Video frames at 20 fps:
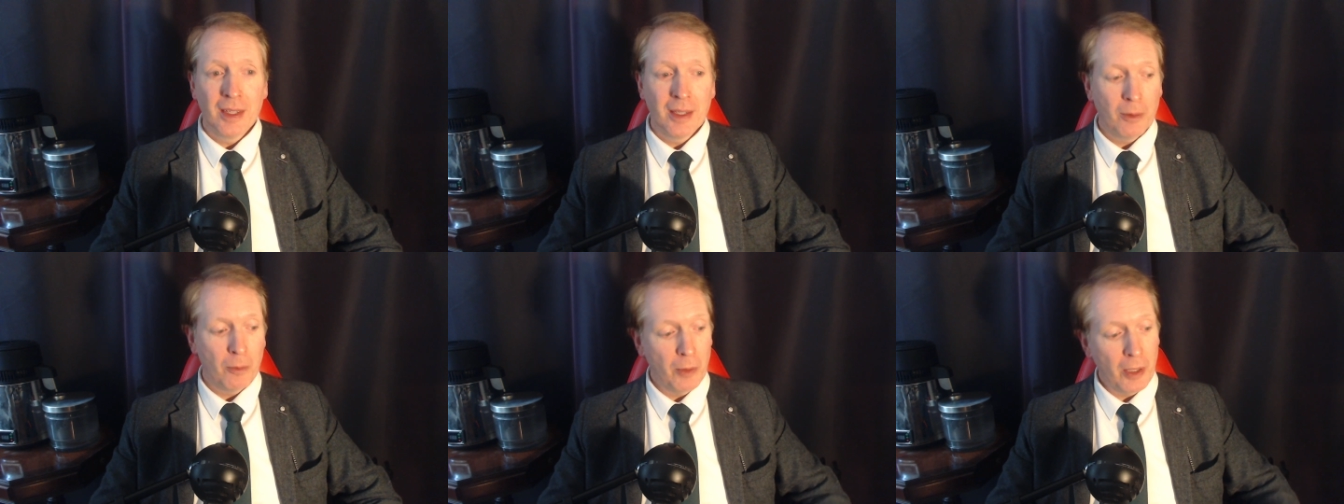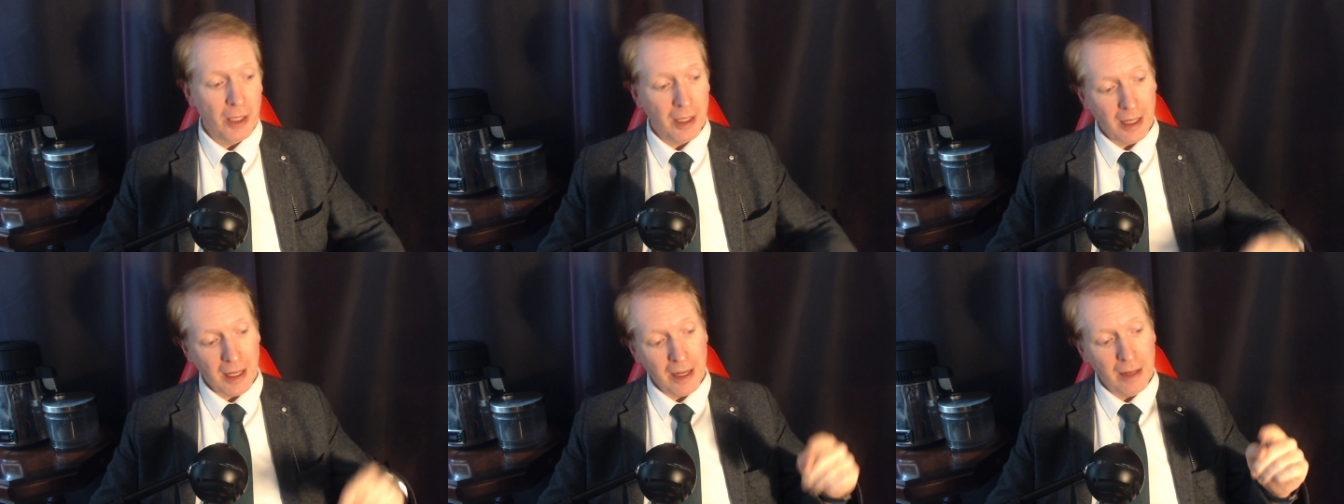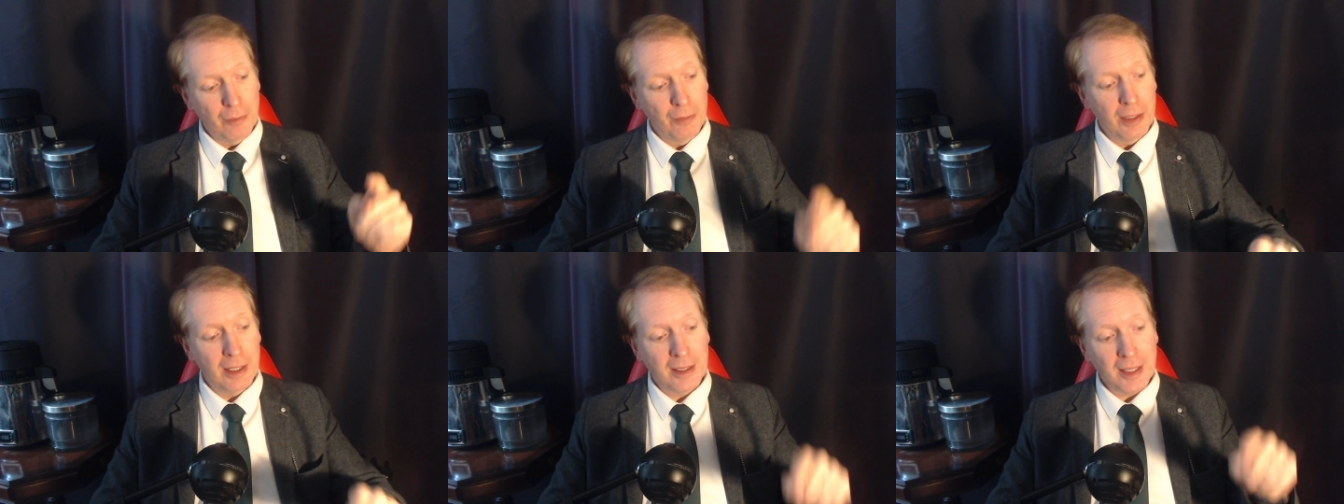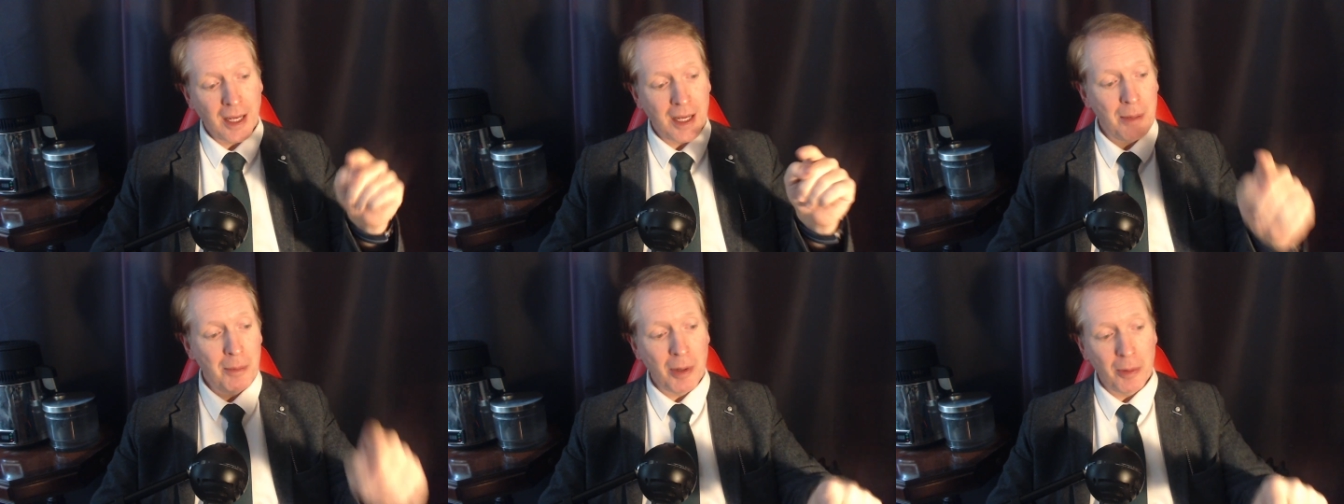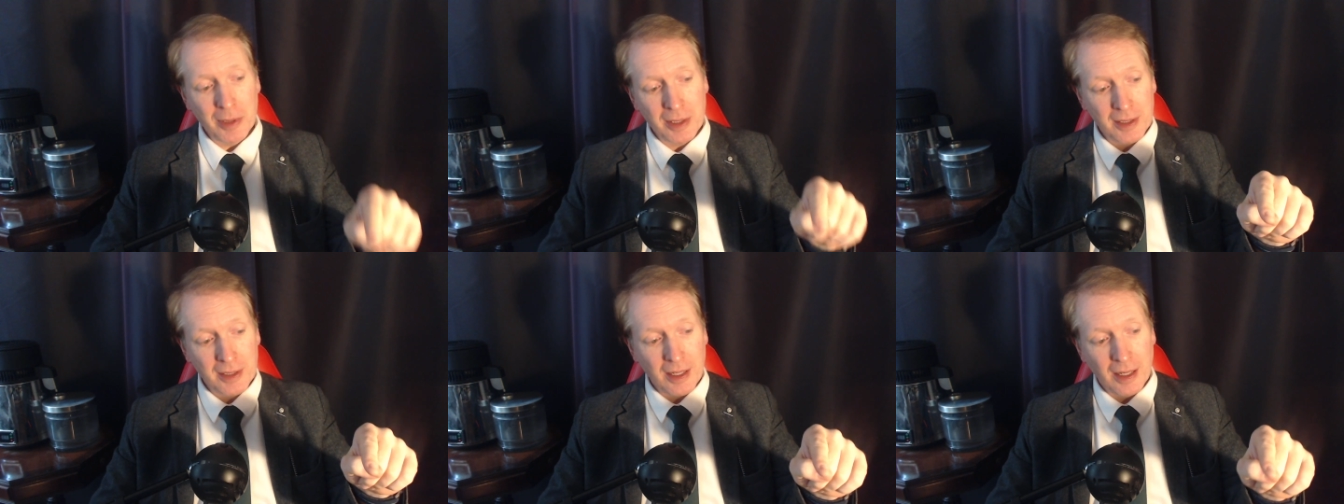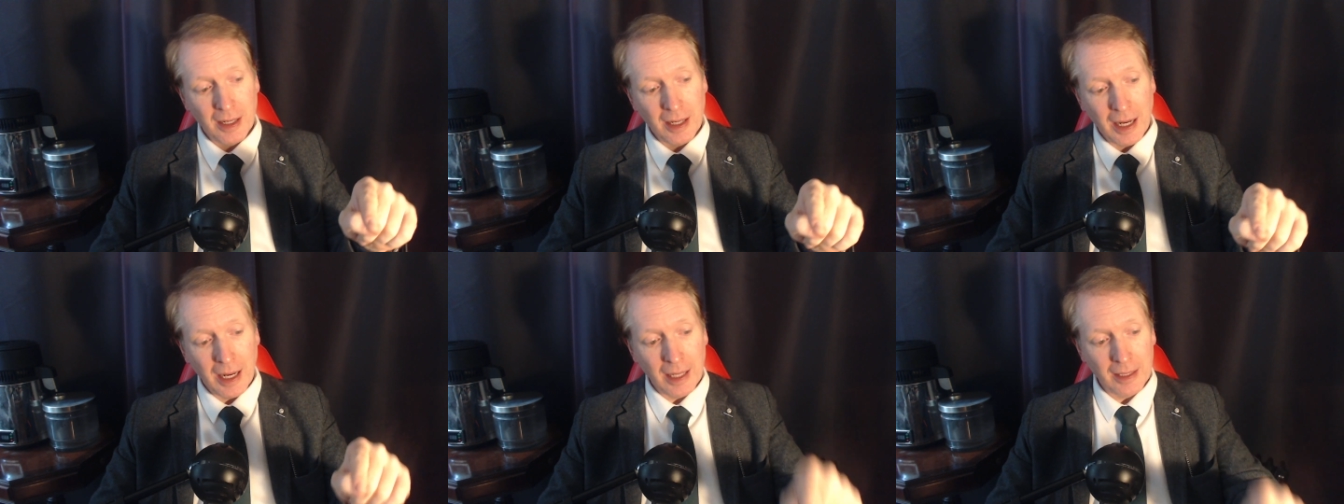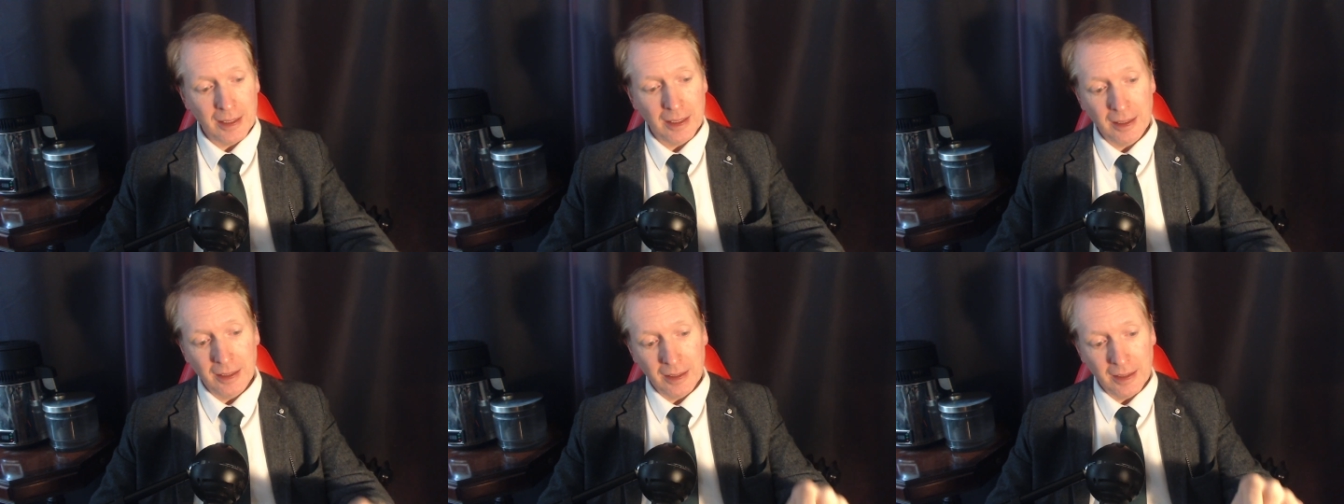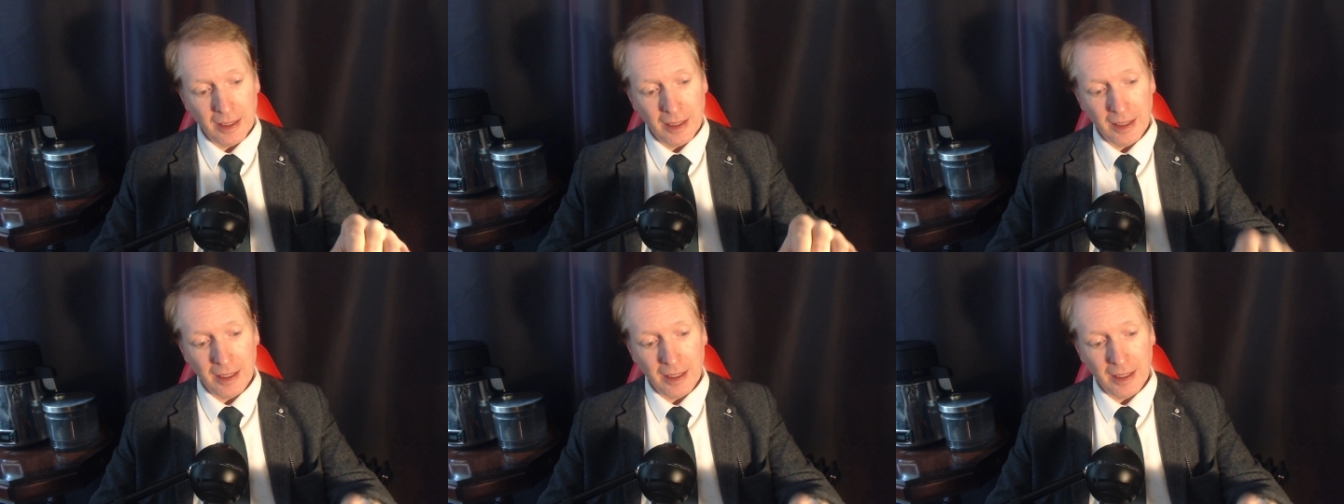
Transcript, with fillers: where every time I was adding,